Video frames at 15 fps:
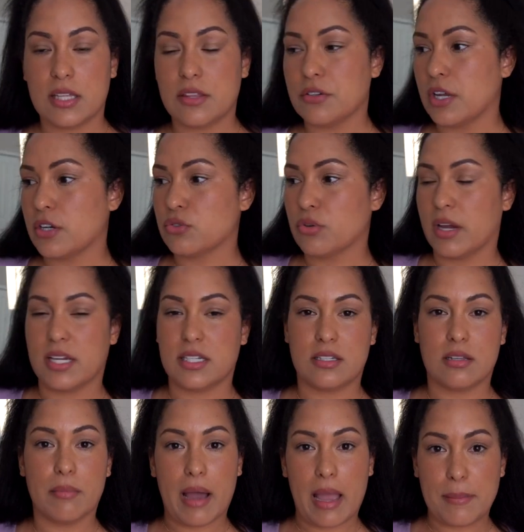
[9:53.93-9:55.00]
They're not trying
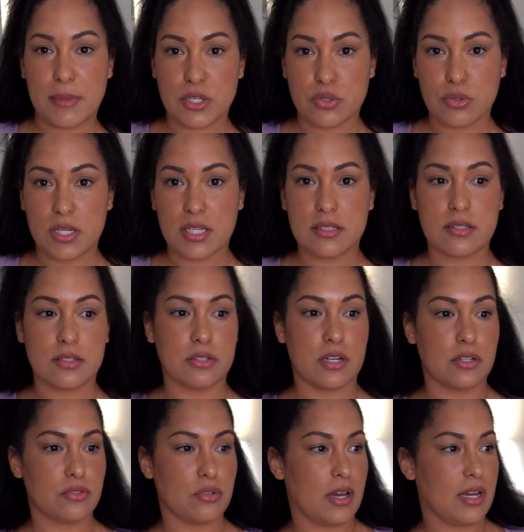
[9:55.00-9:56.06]
to buy me drinks. They're
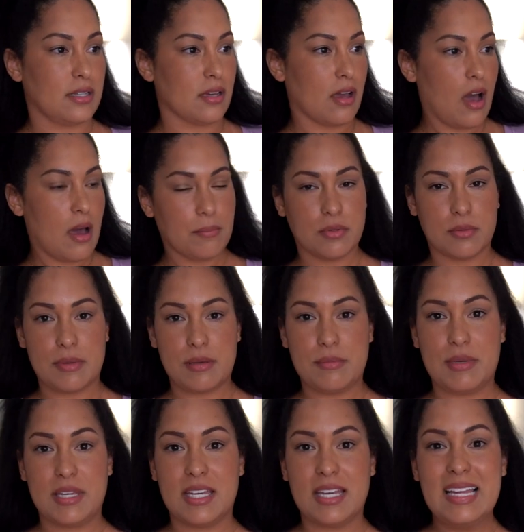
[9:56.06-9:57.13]
not trying to compliment
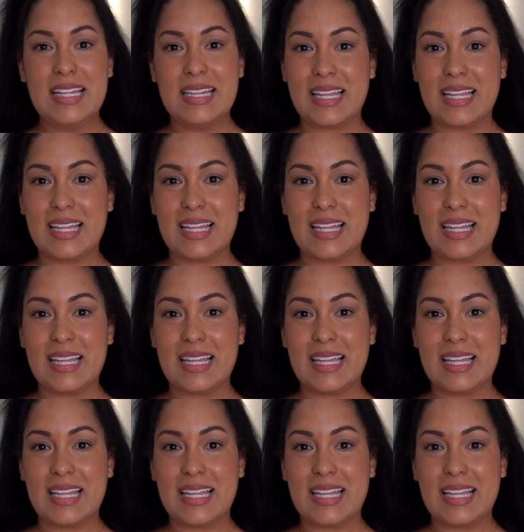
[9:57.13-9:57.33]
me.